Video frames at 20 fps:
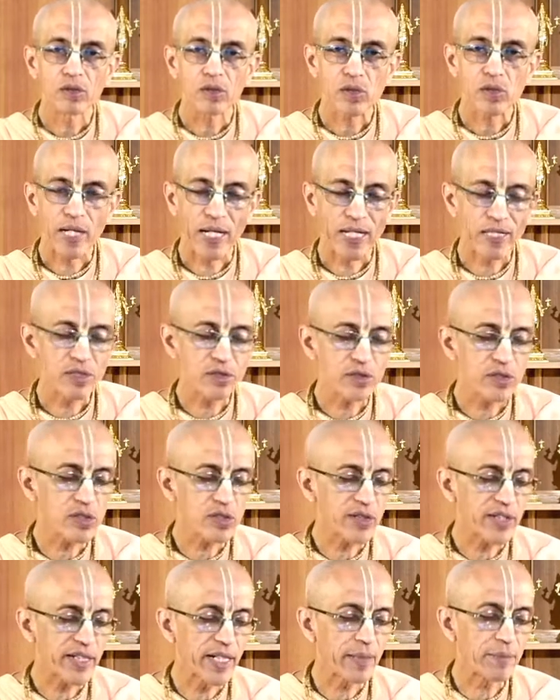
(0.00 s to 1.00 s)
So, as
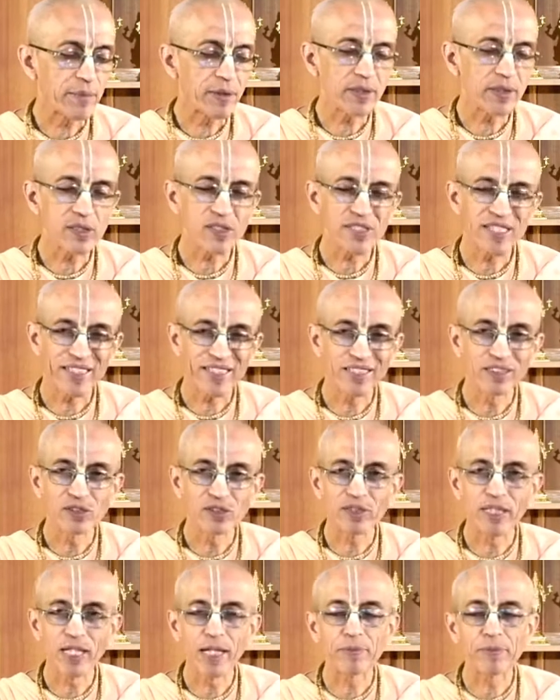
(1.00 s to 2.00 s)
described in the
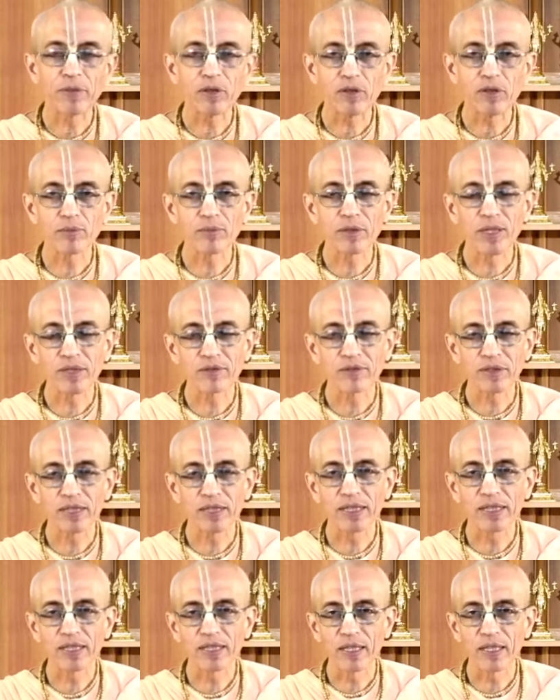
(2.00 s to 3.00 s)
second chapter of the
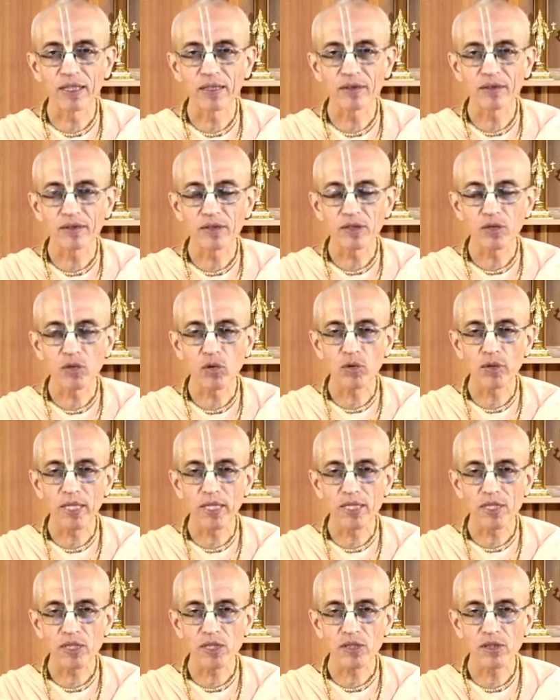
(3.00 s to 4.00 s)
Bhagavad Gita, the soul
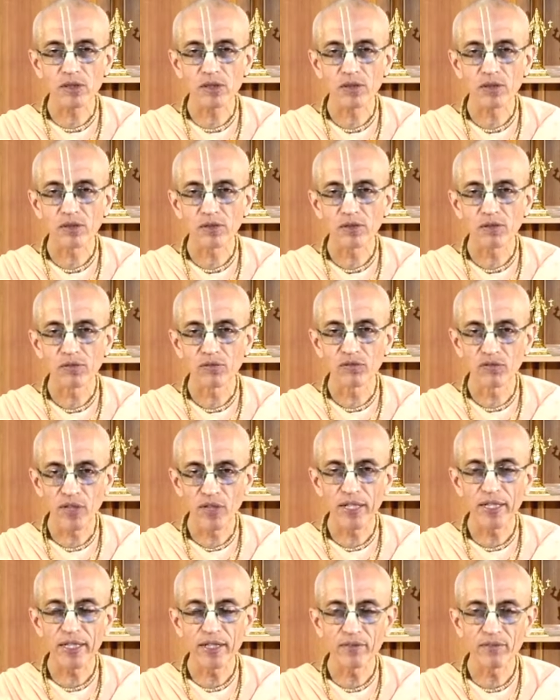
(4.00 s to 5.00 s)
has
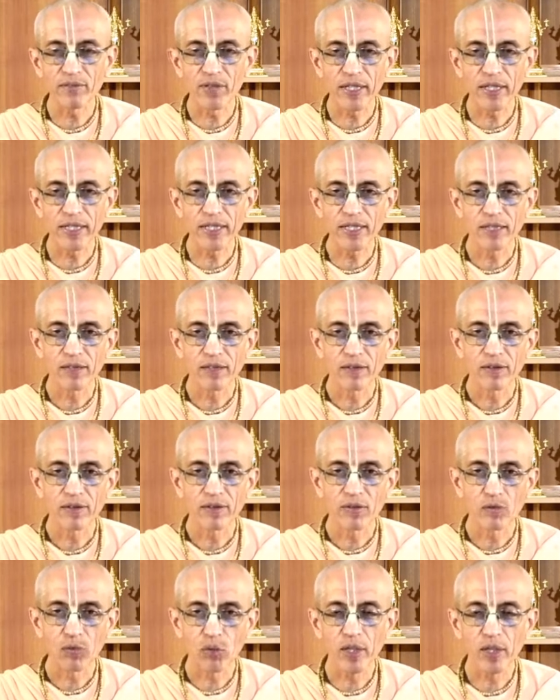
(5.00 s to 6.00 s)
very, very
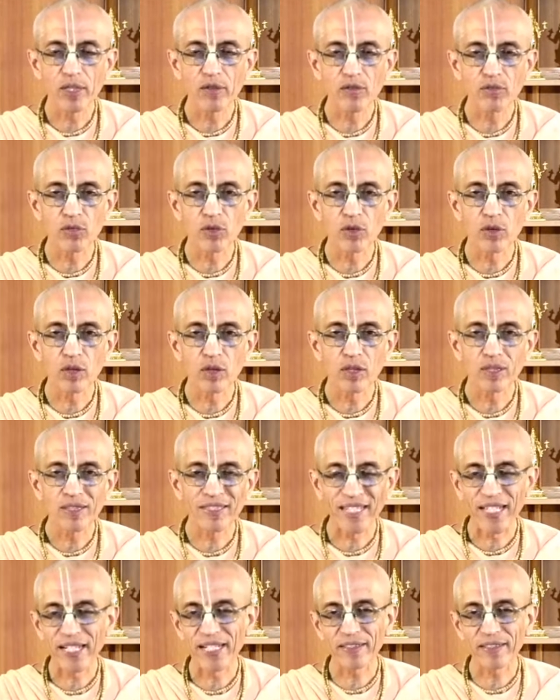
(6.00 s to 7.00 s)
wonderful
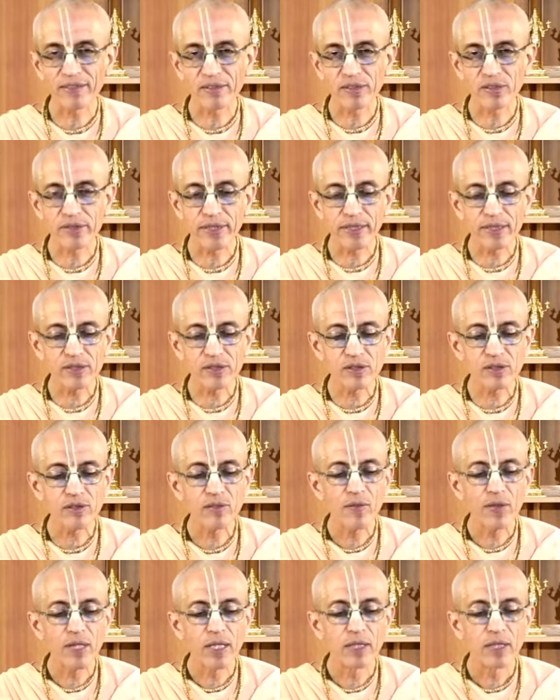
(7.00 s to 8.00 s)
characteristics,
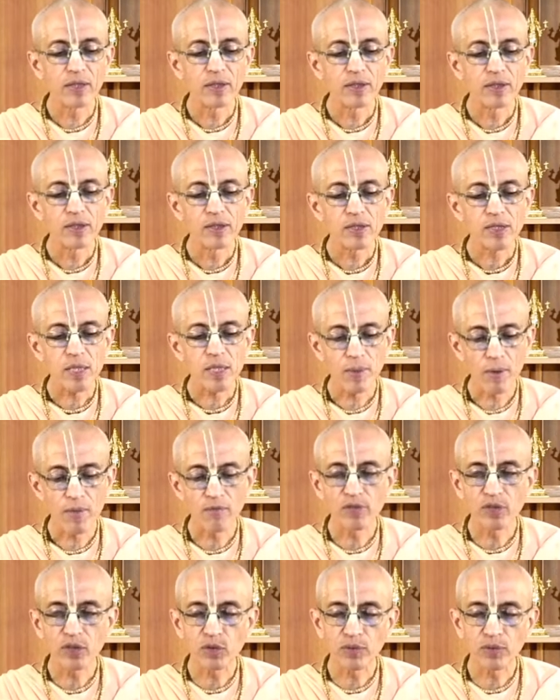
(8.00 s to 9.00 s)
some
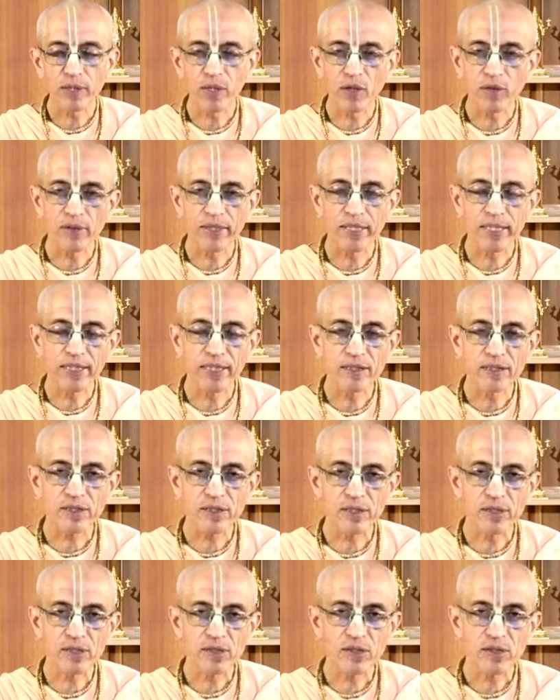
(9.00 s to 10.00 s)
of which we already
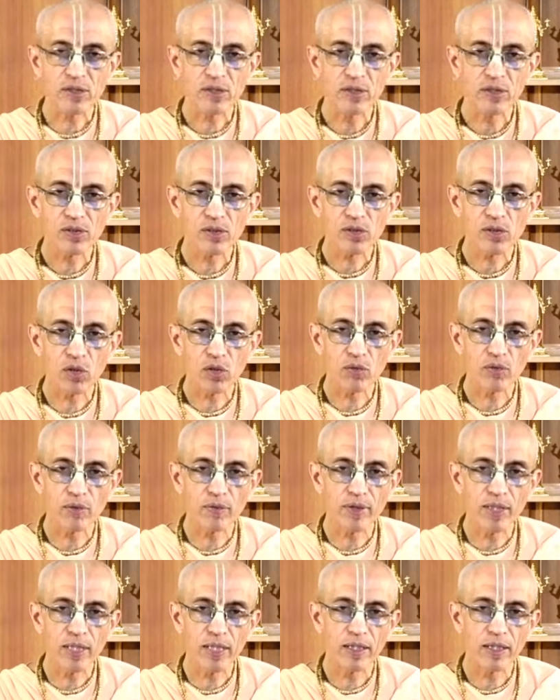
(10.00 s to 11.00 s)
discussed. So,
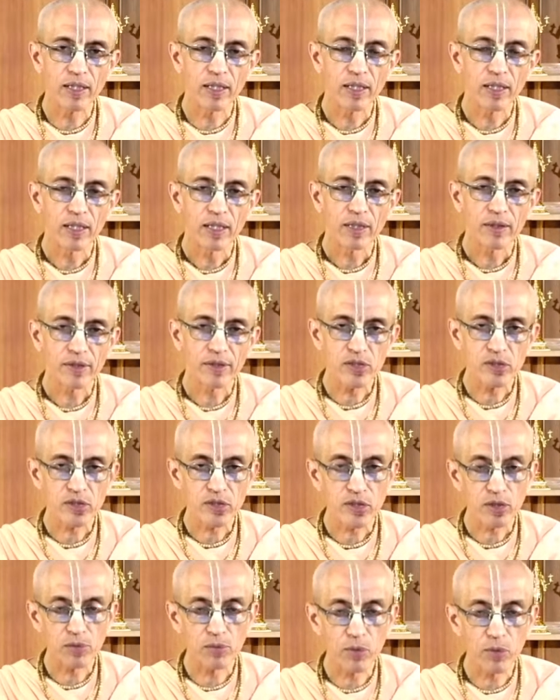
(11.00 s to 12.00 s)
we will
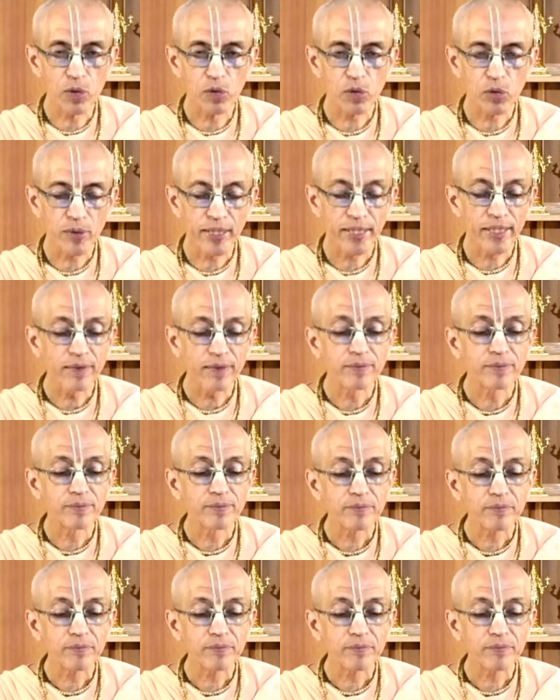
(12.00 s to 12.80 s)
discuss more today.